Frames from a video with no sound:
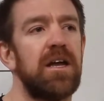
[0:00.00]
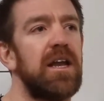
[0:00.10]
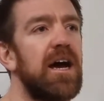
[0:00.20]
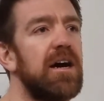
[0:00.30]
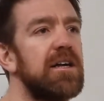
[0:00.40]

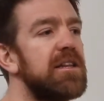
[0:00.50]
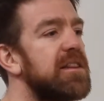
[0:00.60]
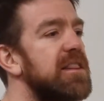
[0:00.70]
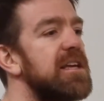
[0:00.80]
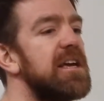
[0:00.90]
Now,
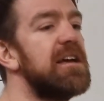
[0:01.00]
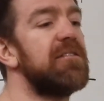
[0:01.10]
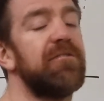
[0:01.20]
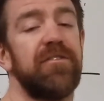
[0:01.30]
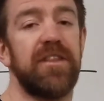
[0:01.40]

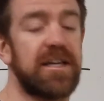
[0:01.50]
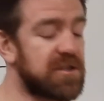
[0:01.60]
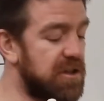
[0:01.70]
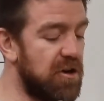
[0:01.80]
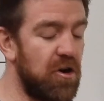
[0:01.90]
if that's
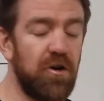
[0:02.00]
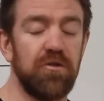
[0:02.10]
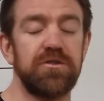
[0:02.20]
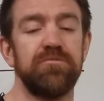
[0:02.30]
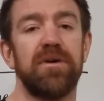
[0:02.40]
going to
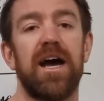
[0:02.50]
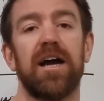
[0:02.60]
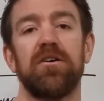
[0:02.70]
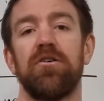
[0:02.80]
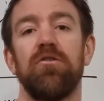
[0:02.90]
hold you
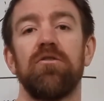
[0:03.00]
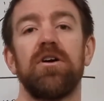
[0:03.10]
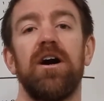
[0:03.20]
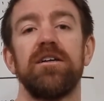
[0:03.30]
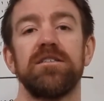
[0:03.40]
back on all
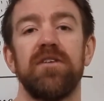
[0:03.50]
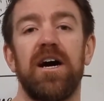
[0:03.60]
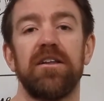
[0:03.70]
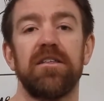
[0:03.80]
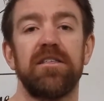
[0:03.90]
kinds of
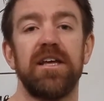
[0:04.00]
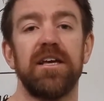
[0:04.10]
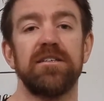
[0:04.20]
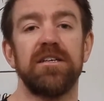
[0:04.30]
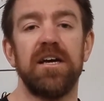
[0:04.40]
other
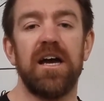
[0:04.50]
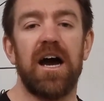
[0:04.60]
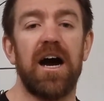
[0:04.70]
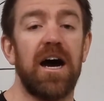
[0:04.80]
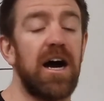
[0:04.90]
things,
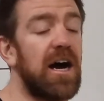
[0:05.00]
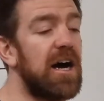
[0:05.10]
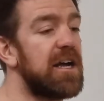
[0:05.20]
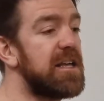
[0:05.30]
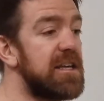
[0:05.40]

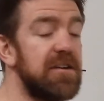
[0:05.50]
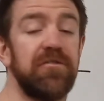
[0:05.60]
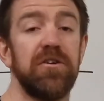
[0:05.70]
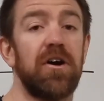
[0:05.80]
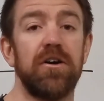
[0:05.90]

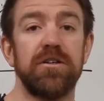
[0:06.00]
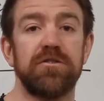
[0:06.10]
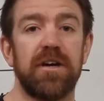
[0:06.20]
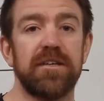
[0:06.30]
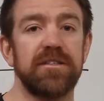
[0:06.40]
if you don't
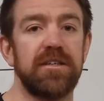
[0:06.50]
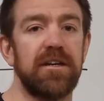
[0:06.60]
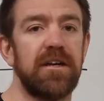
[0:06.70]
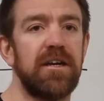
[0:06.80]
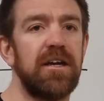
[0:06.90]
address it.
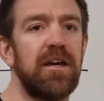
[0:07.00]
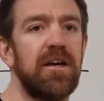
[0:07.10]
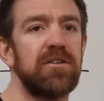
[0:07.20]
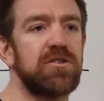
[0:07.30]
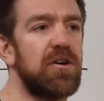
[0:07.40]

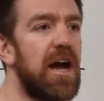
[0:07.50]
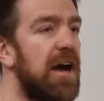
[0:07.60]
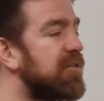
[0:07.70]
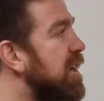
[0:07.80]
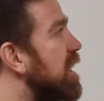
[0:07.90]
So
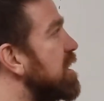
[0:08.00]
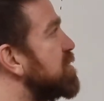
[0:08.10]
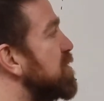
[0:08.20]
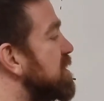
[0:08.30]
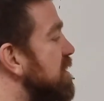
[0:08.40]
having a
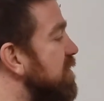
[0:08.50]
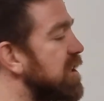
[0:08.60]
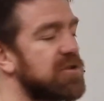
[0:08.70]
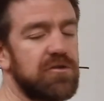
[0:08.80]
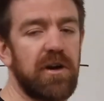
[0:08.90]

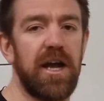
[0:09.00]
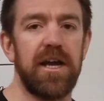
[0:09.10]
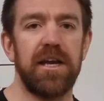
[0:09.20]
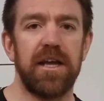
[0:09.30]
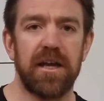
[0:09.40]
specific
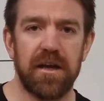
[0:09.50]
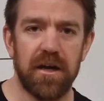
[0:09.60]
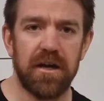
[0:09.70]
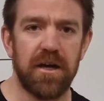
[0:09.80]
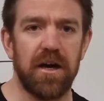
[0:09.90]
training
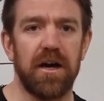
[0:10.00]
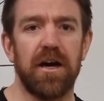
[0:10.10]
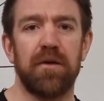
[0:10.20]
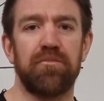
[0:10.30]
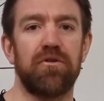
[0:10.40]

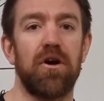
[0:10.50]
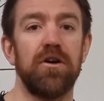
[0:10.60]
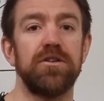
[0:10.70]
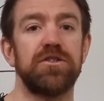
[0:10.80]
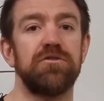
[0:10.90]

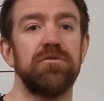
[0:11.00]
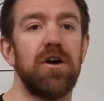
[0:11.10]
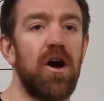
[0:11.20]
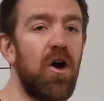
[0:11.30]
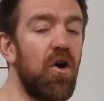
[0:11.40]
approach
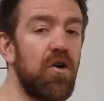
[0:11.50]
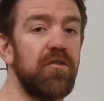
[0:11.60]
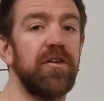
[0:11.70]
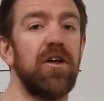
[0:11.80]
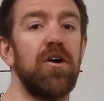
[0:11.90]
to
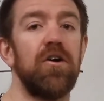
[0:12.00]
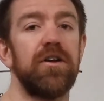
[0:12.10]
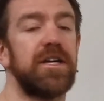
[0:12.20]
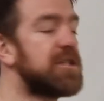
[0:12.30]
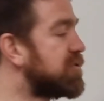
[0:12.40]

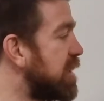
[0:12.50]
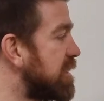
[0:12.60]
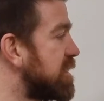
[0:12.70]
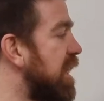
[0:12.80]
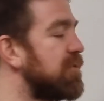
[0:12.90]
overload and
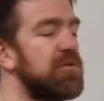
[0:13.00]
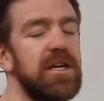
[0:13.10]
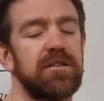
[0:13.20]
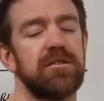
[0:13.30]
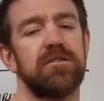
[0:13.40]
address that
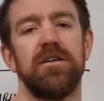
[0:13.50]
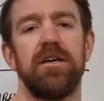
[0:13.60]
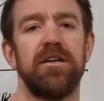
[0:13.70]
weakness